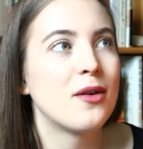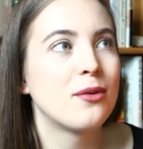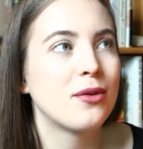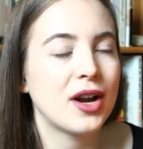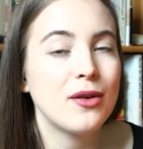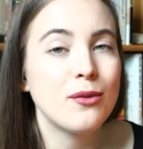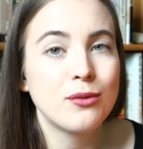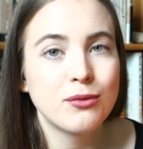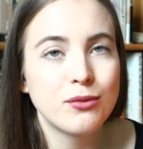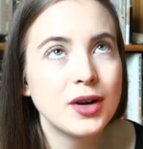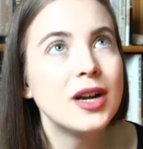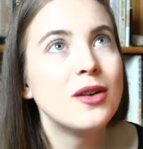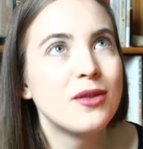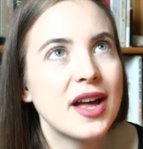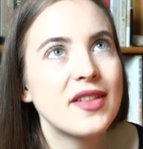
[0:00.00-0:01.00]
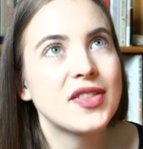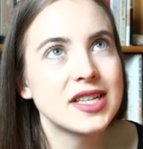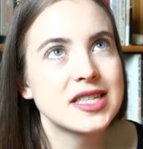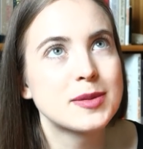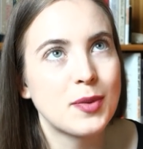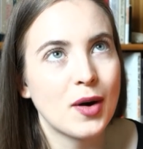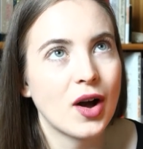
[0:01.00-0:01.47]
reread
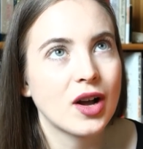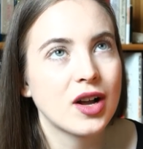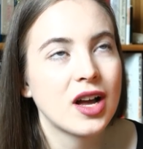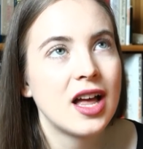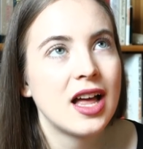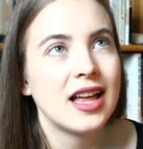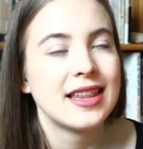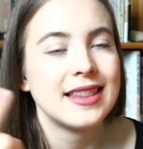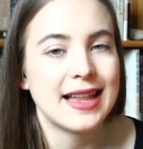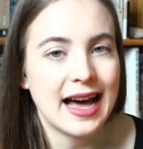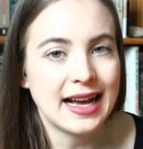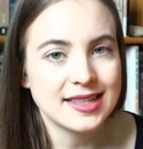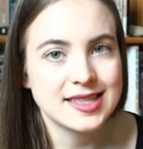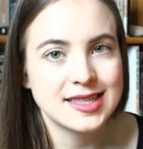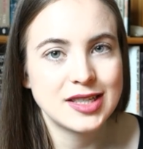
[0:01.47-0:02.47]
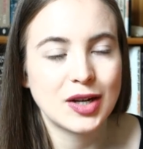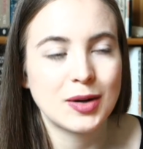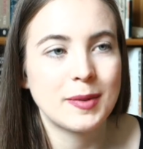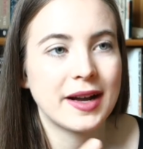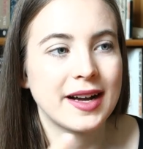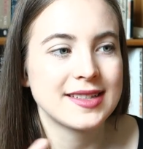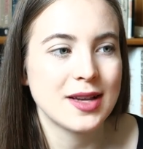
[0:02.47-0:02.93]
this book last year
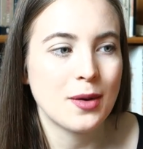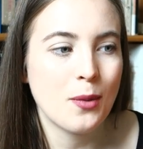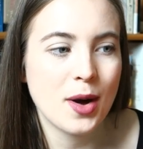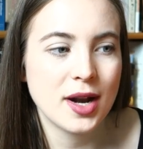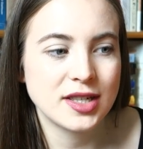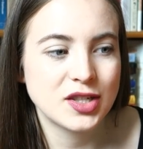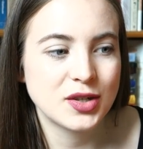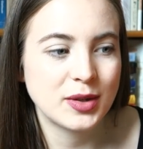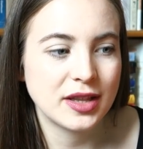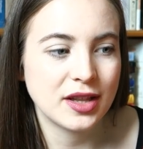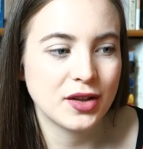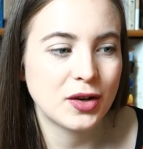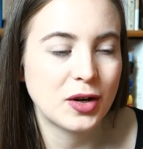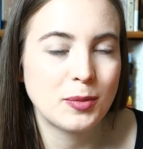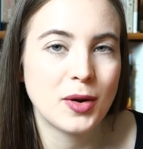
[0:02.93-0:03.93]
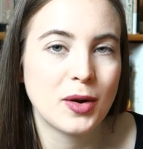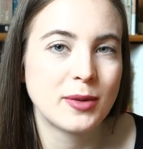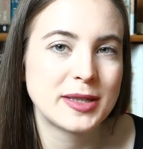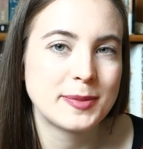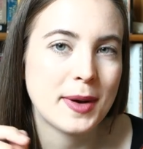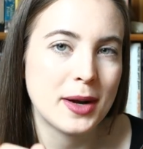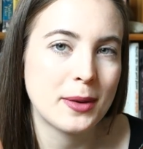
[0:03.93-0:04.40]
because I wanted to read the third book,
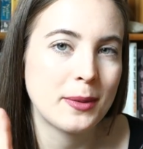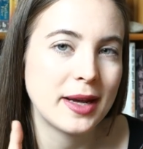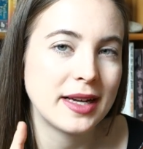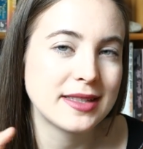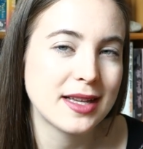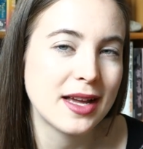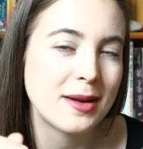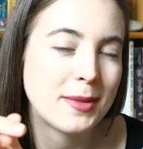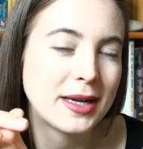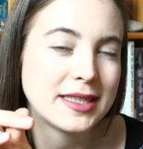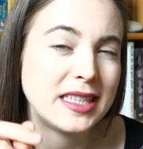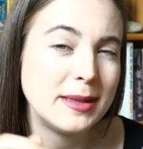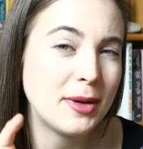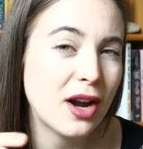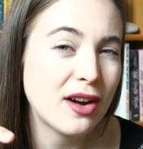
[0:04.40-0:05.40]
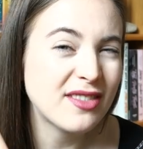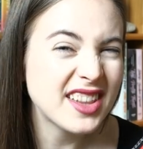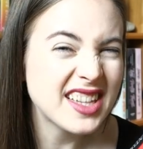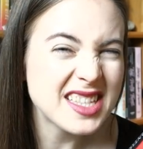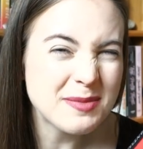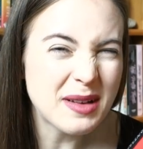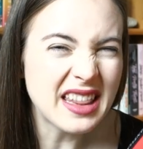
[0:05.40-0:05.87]
which, by the way, is on my TBR for
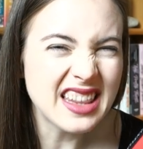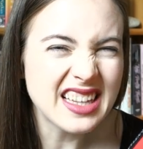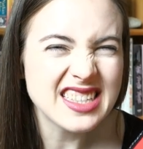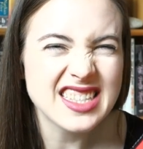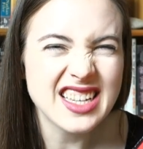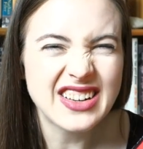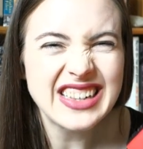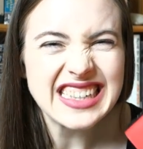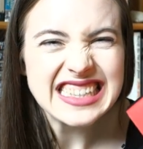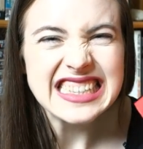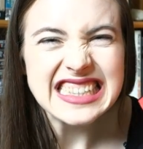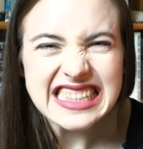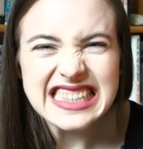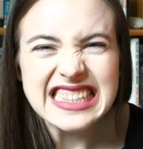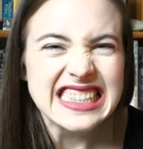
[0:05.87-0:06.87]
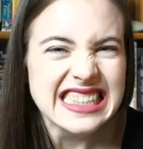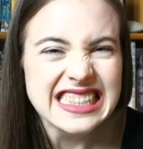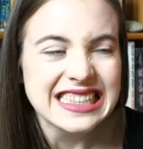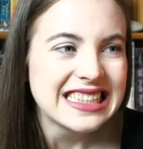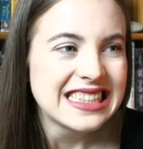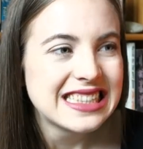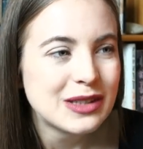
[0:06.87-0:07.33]
this month, so
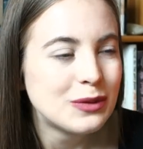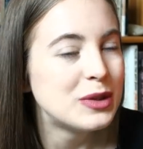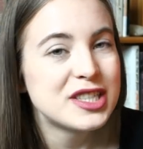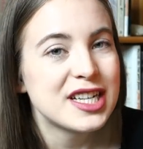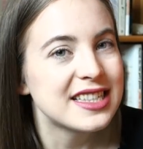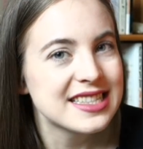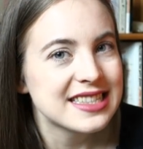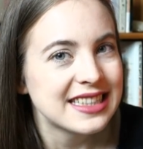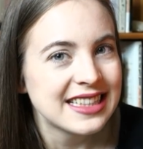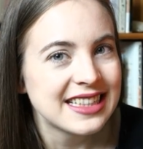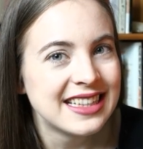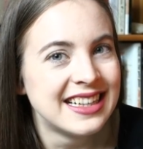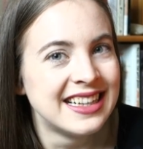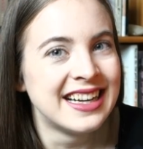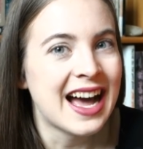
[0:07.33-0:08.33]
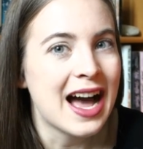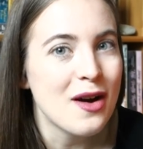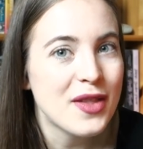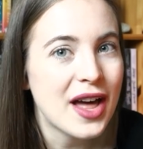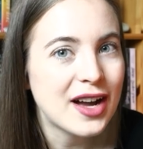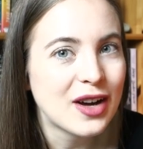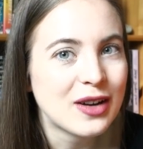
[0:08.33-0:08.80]
we shall see how
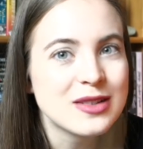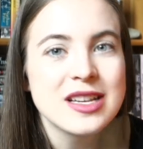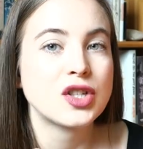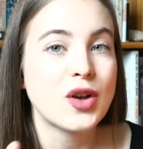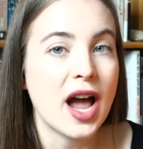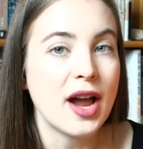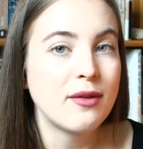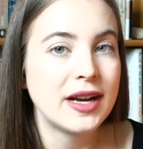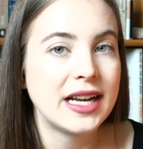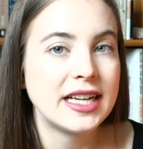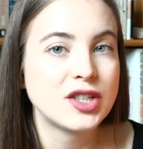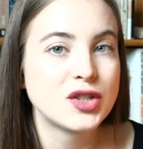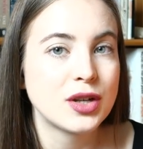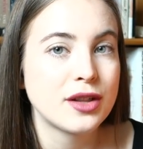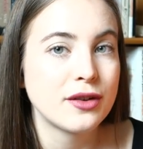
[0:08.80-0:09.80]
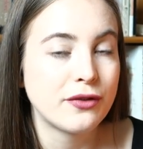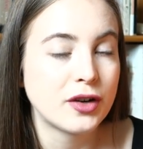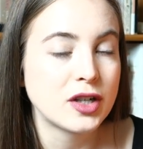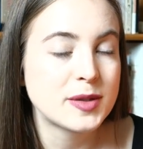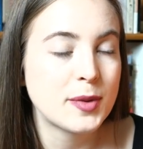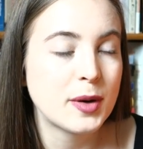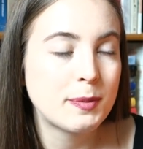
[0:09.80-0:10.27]
that goes. So I really enjoyed the
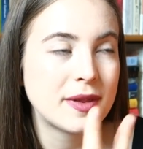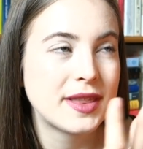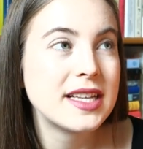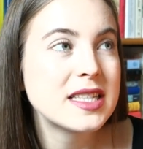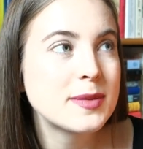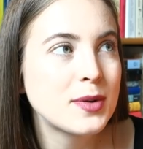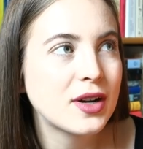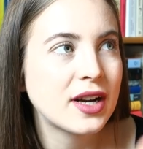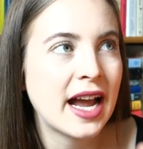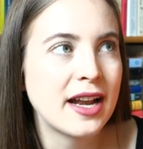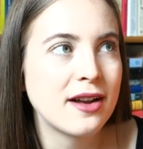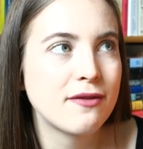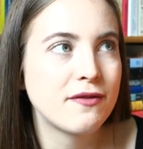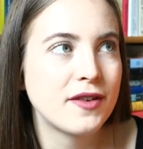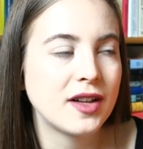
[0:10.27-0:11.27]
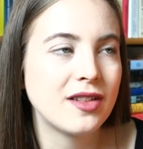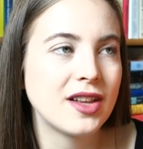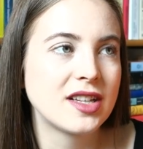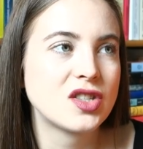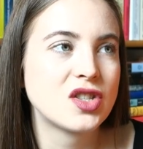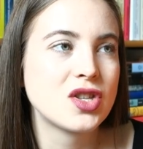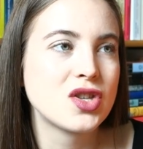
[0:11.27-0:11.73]
first book, but this book kind of felt
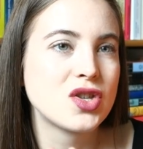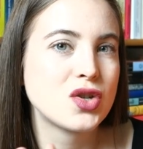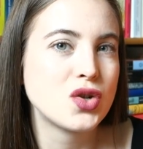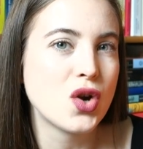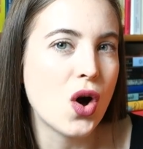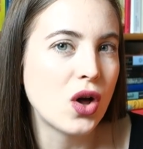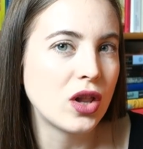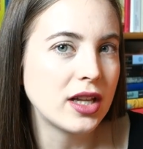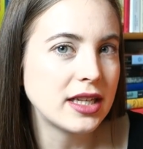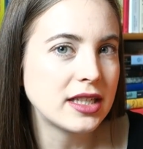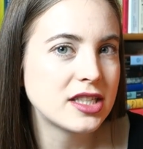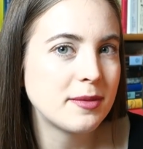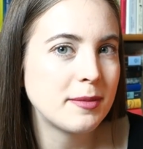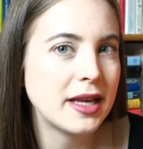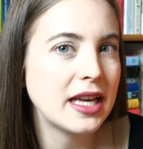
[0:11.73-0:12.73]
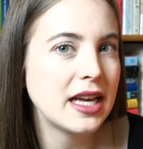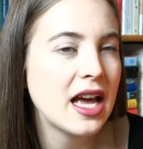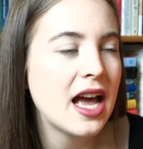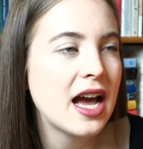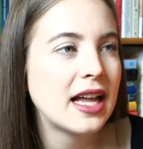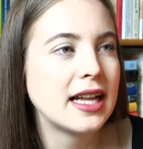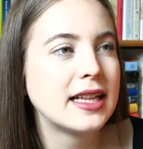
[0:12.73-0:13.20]
like stalling to me.
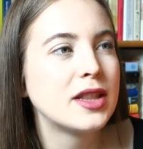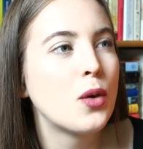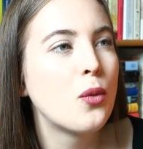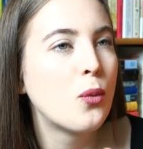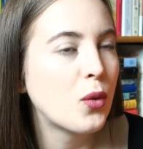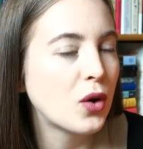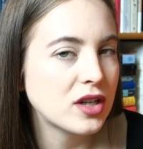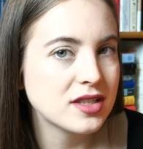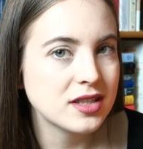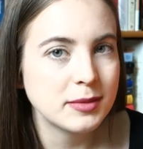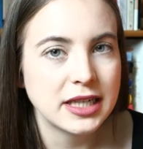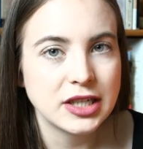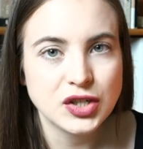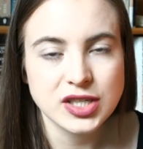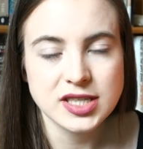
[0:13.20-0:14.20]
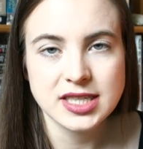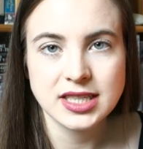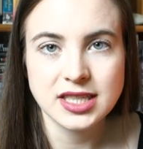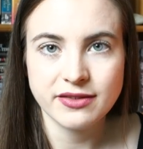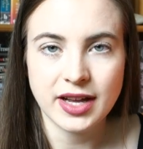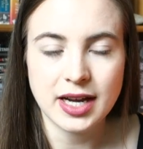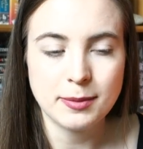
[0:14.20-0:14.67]
Like, there were some interesting
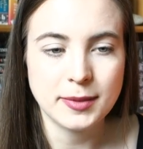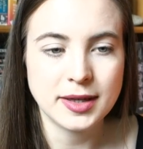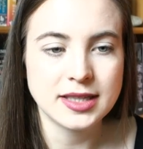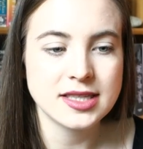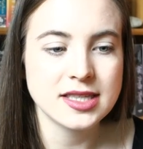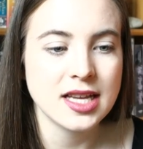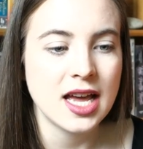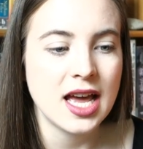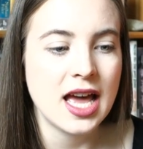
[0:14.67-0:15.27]
developments